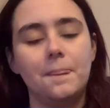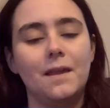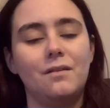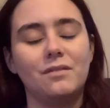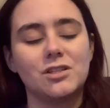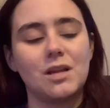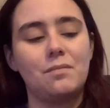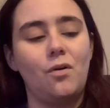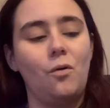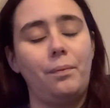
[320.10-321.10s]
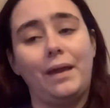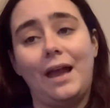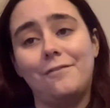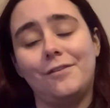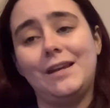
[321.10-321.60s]
which I'm hoping
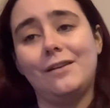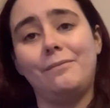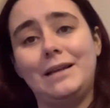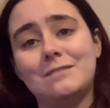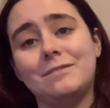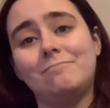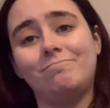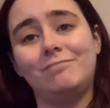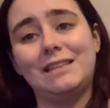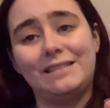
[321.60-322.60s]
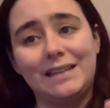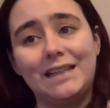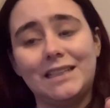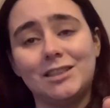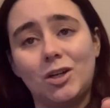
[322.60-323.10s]
after the knee replacement, this
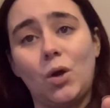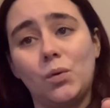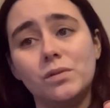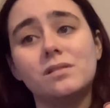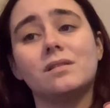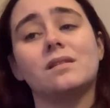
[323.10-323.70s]
thing goes.